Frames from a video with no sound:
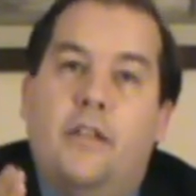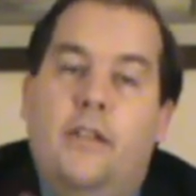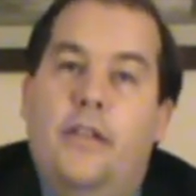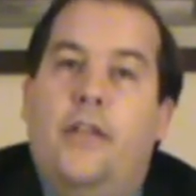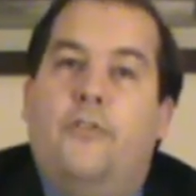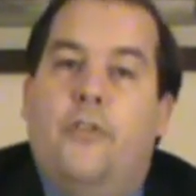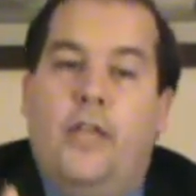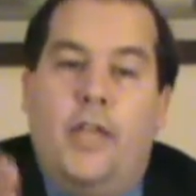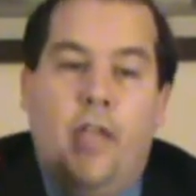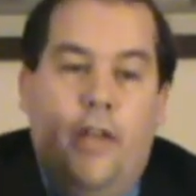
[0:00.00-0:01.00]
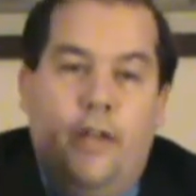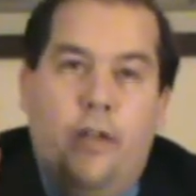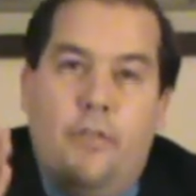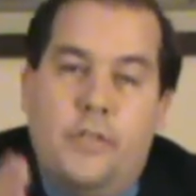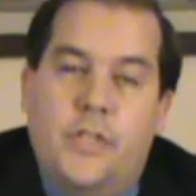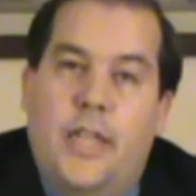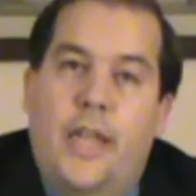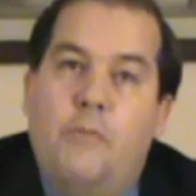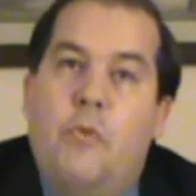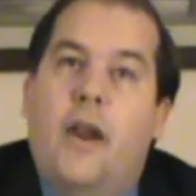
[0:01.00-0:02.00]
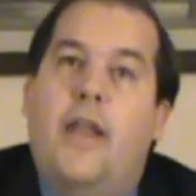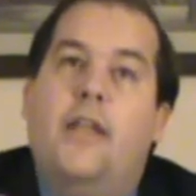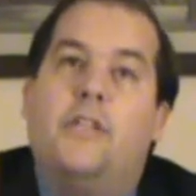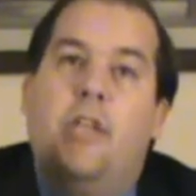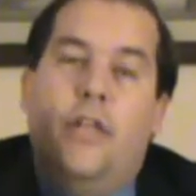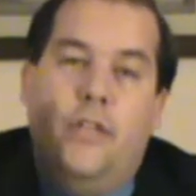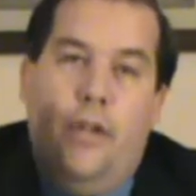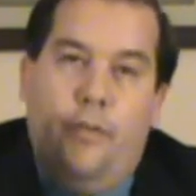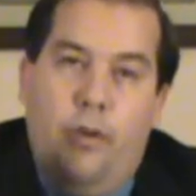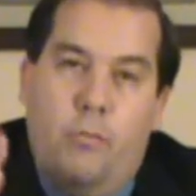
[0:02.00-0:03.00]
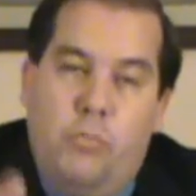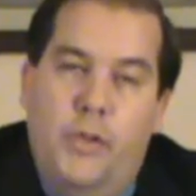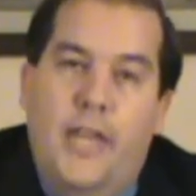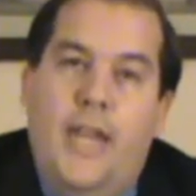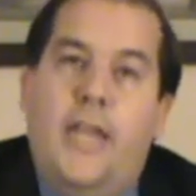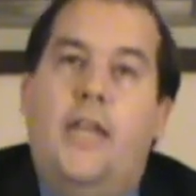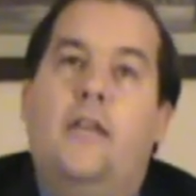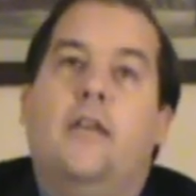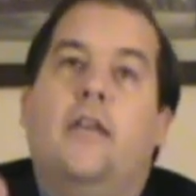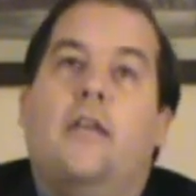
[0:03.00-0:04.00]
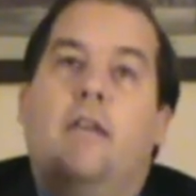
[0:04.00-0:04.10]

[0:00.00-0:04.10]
literally, till the skin breaks, till they're bleeding,